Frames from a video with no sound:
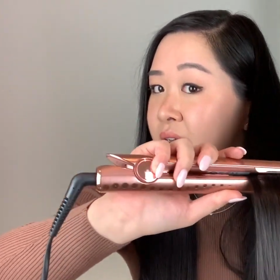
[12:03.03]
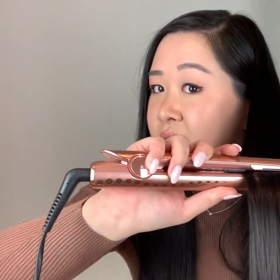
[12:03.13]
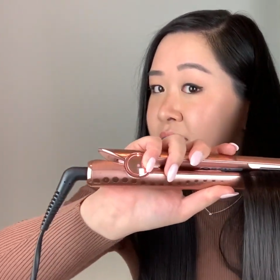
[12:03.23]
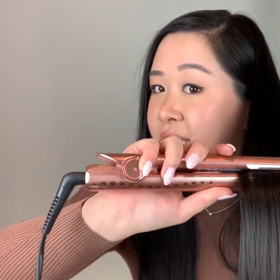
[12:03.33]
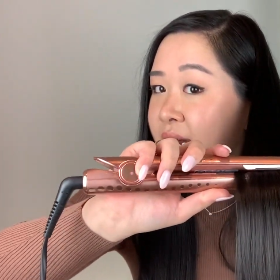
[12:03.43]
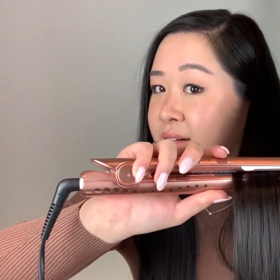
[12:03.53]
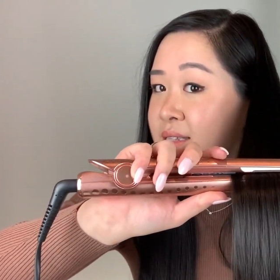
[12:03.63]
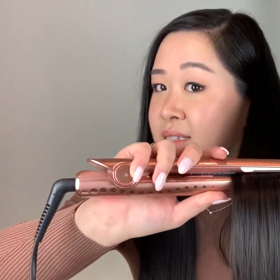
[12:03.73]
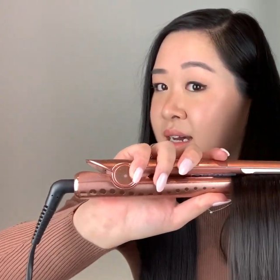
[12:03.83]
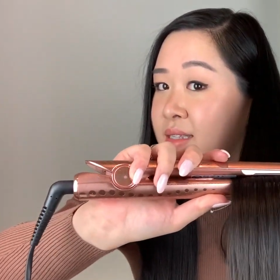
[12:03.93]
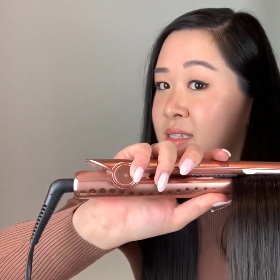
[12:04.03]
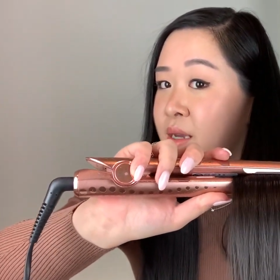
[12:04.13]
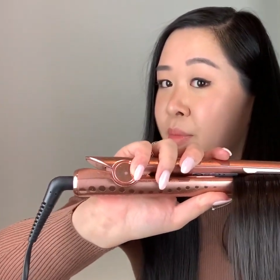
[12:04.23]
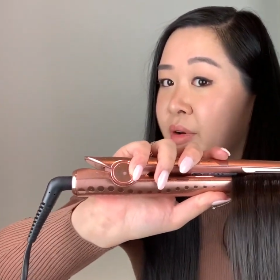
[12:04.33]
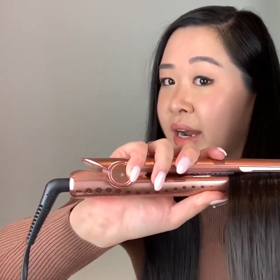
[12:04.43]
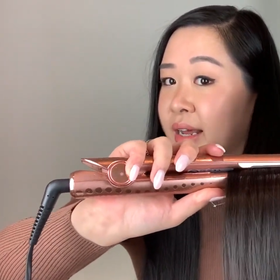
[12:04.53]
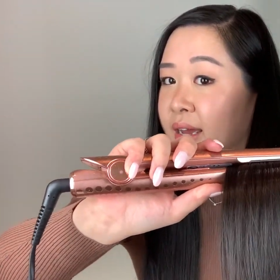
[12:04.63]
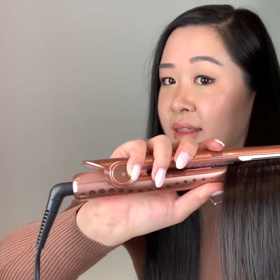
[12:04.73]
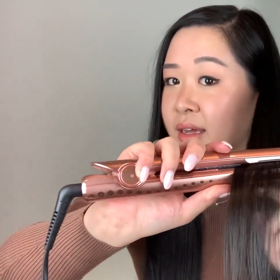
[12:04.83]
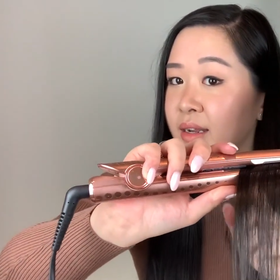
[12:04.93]
see how it starts separating,
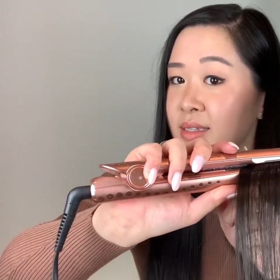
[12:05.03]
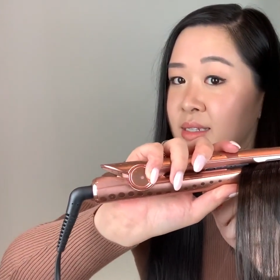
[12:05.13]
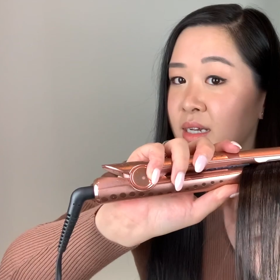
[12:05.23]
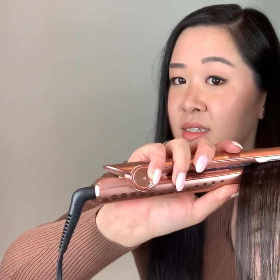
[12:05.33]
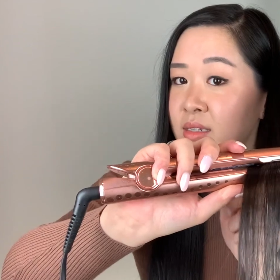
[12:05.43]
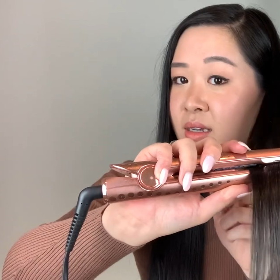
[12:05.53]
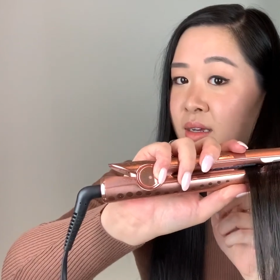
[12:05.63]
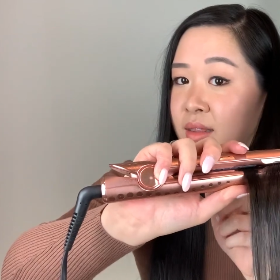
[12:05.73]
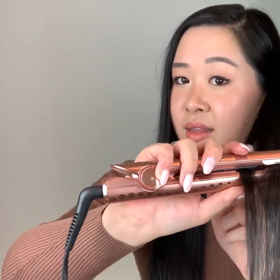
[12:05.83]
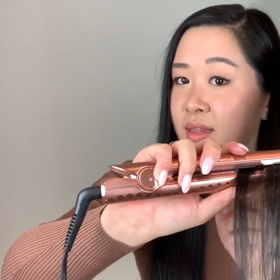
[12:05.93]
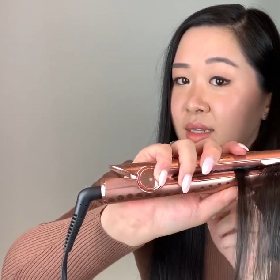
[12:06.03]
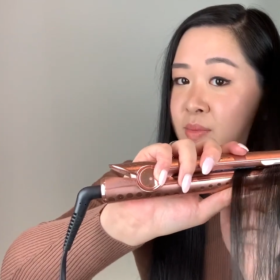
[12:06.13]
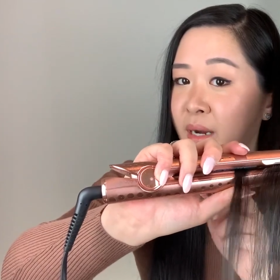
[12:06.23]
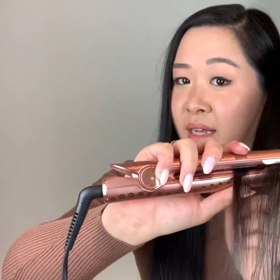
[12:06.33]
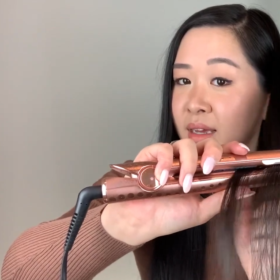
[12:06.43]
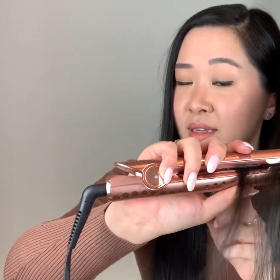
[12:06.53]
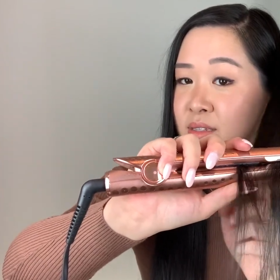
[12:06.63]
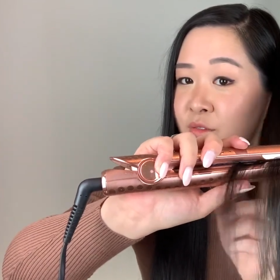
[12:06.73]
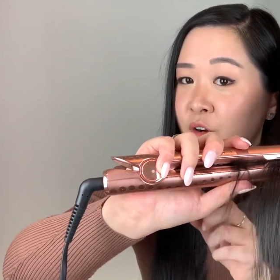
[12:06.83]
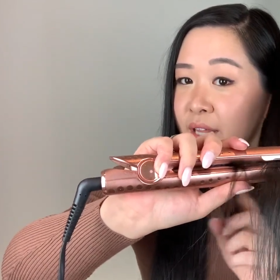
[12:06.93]
and then it starts, this part here is
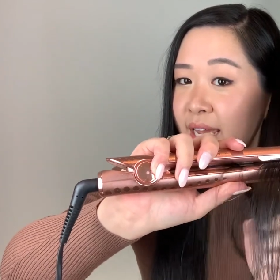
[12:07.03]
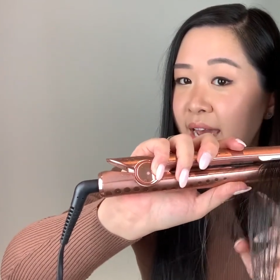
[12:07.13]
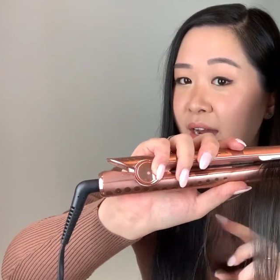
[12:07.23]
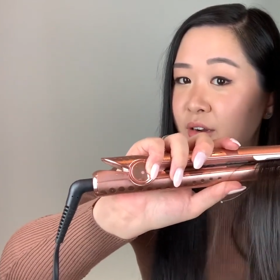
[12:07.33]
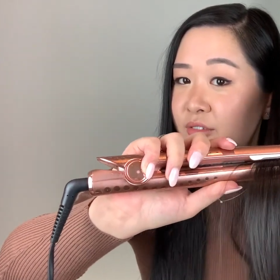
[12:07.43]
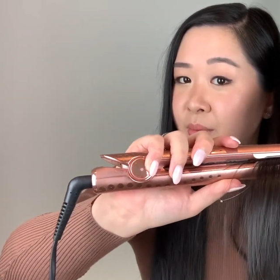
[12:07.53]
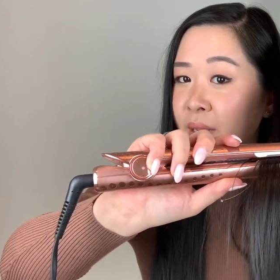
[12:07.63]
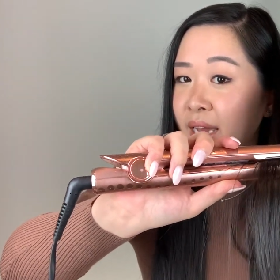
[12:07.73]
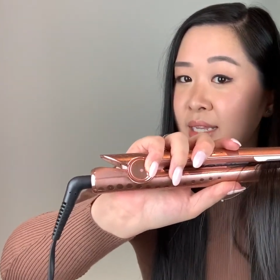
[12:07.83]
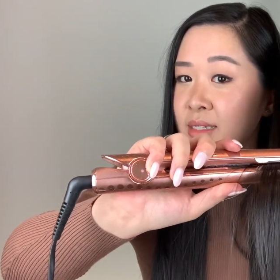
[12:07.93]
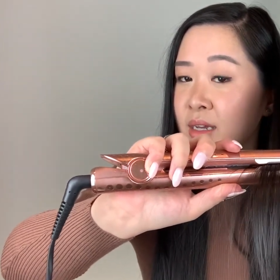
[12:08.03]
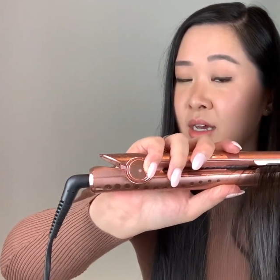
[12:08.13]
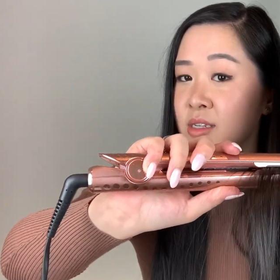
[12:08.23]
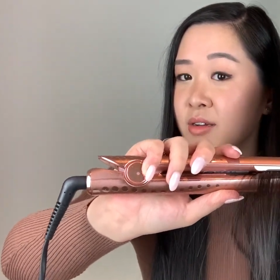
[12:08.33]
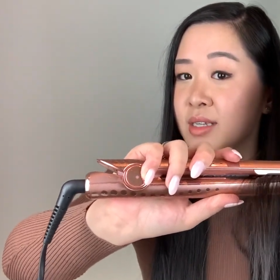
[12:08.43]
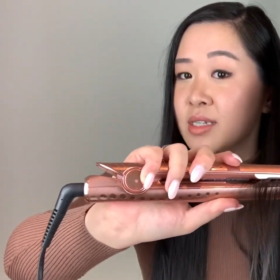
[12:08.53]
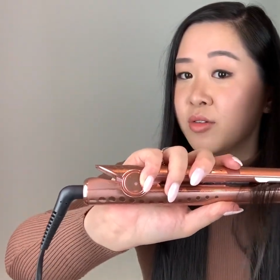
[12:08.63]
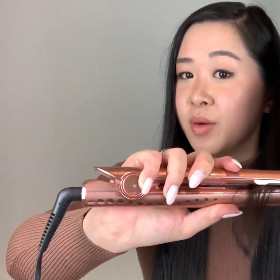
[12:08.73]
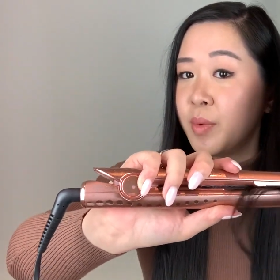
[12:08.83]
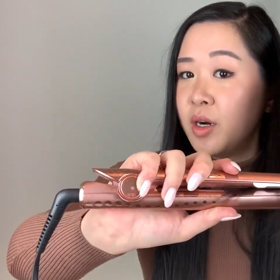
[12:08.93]
falling out of the plates. So it doesn't
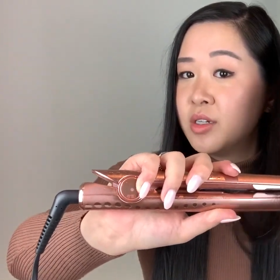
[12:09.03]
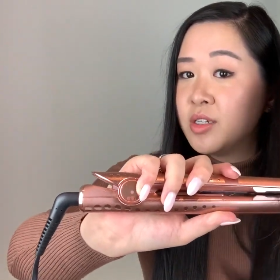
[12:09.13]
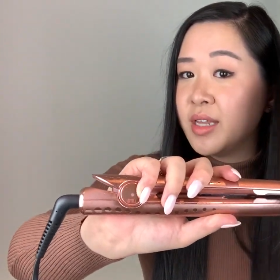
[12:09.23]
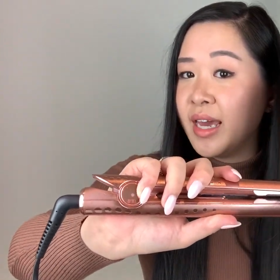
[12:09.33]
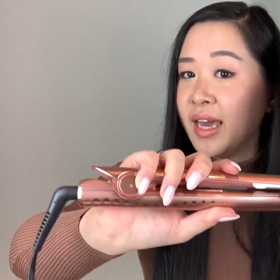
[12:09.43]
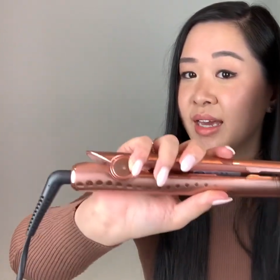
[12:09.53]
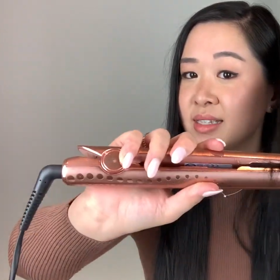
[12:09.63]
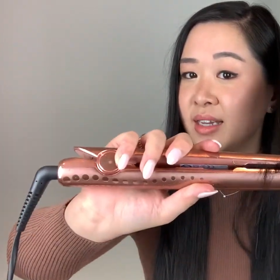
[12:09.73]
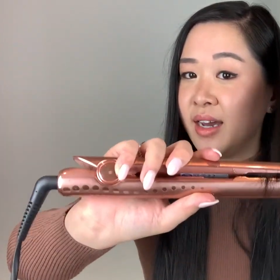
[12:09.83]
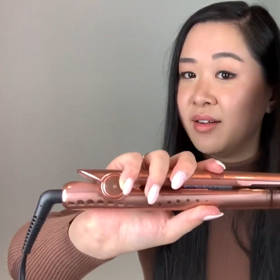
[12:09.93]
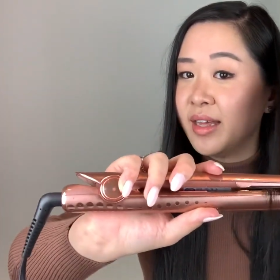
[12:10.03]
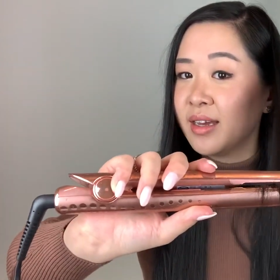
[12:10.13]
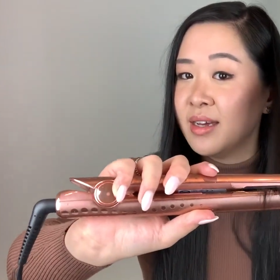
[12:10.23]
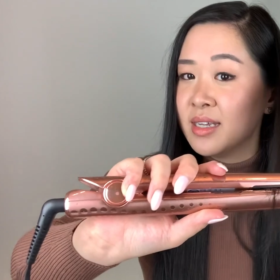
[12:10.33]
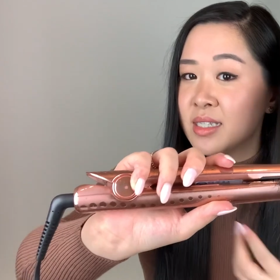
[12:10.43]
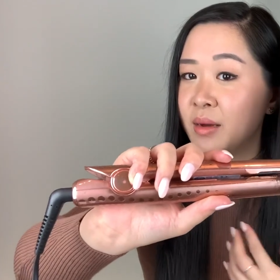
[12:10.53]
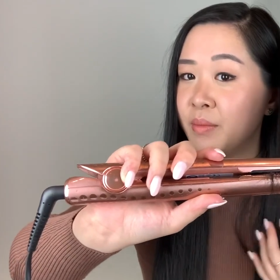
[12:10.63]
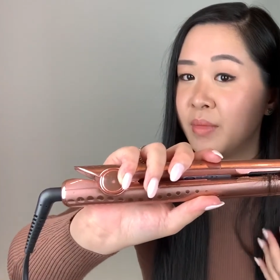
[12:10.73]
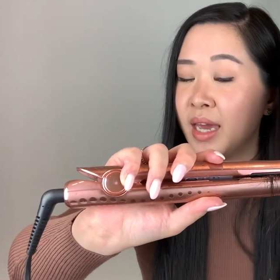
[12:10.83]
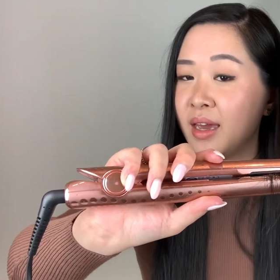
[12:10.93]
grip onto the hair. See how like
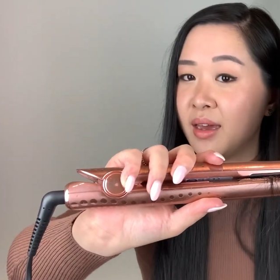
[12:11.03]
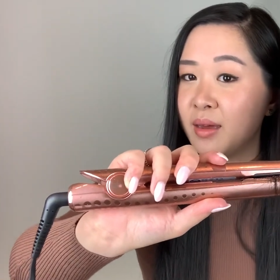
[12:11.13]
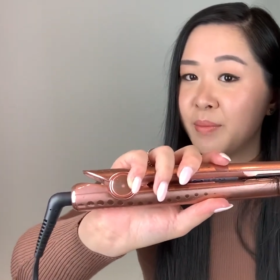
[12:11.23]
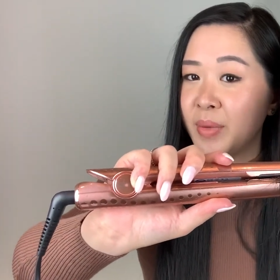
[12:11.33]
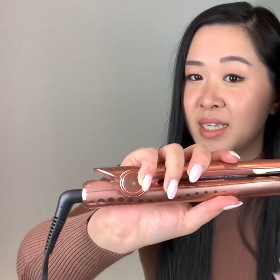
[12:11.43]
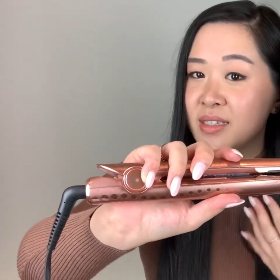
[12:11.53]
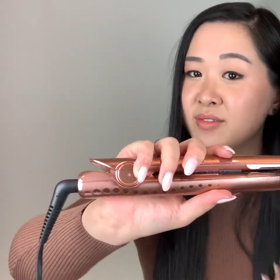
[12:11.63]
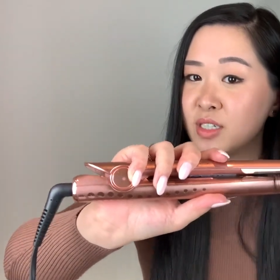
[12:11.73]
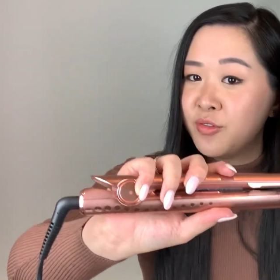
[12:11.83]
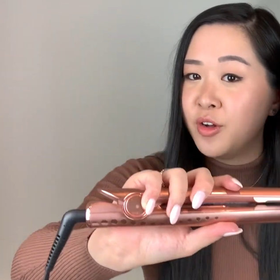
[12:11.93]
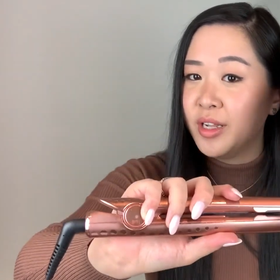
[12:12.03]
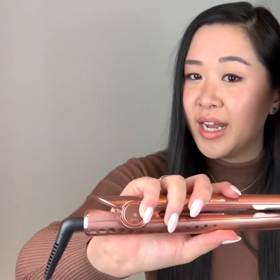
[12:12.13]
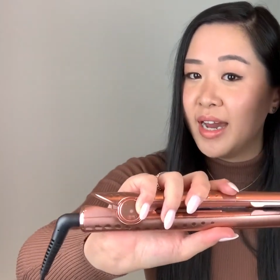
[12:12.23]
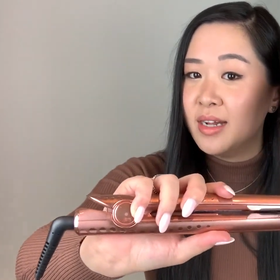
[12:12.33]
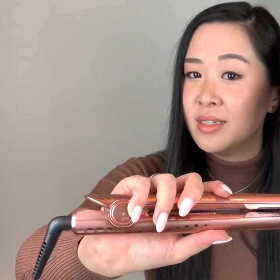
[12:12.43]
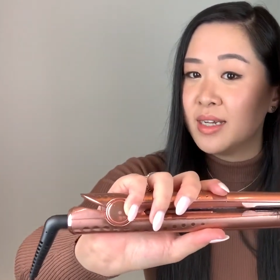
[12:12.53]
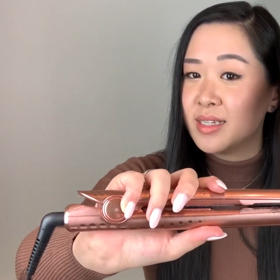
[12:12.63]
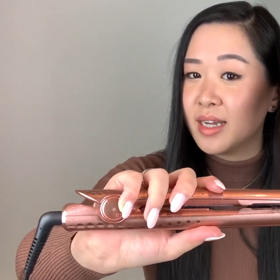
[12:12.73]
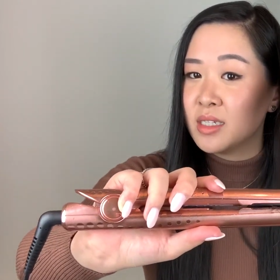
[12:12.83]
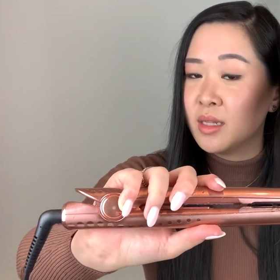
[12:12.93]
some hair pieces have just fallen out as I
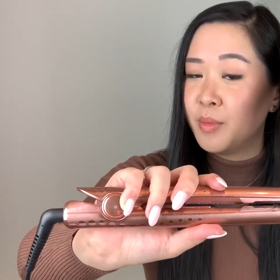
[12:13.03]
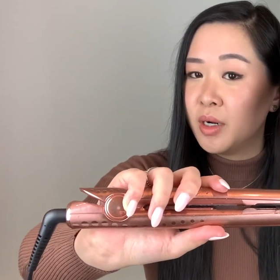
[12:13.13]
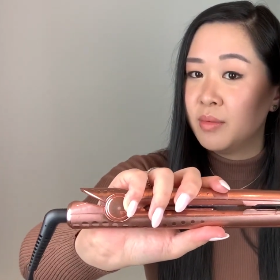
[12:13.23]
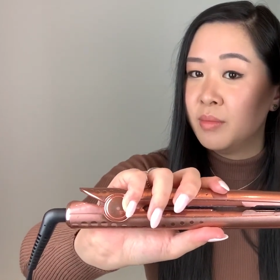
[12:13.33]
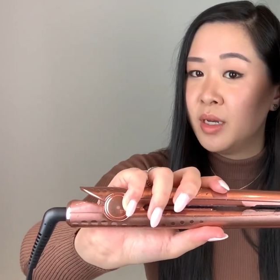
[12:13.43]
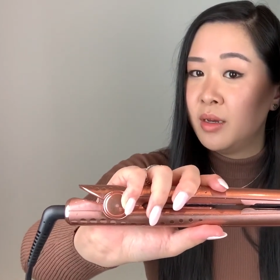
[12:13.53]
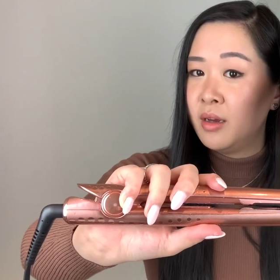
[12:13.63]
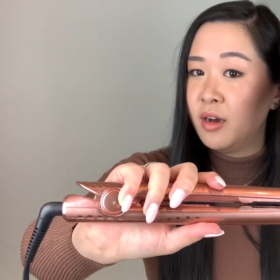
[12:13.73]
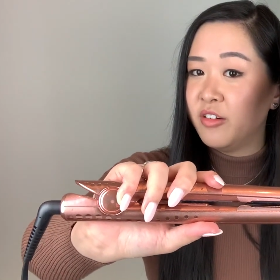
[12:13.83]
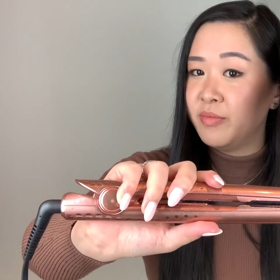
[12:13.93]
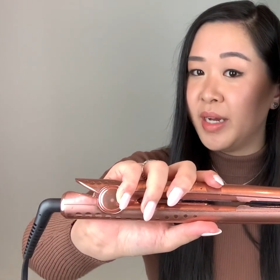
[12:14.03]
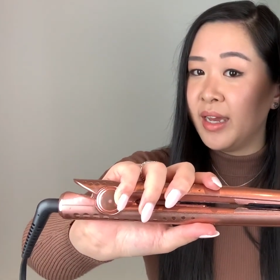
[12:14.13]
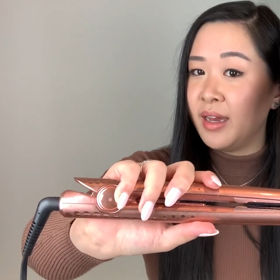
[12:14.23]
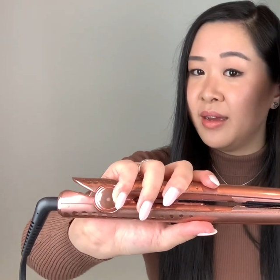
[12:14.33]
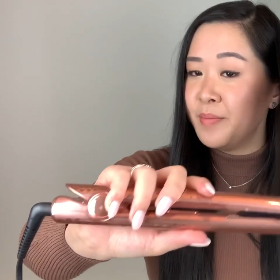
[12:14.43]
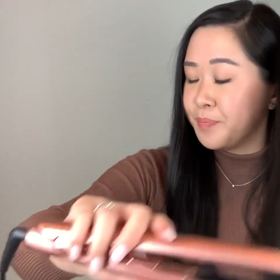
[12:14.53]
get to the bottom of my hair?